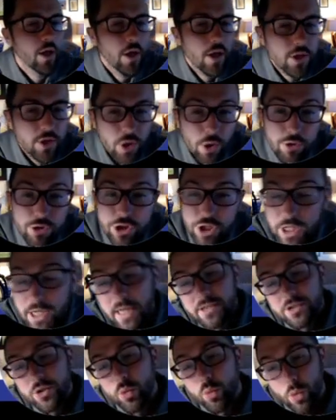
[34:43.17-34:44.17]
So she
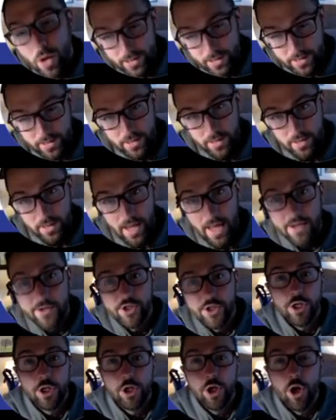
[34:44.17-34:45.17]
gets arrested and
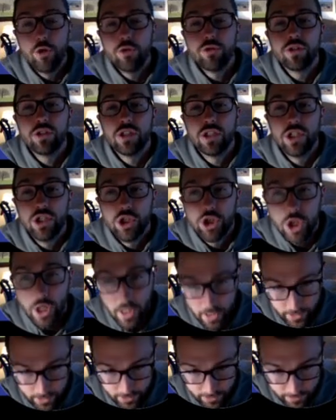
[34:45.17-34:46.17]
she goes to
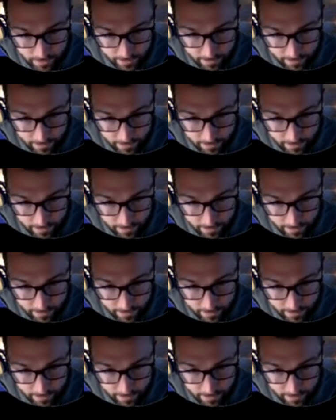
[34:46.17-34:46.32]
jail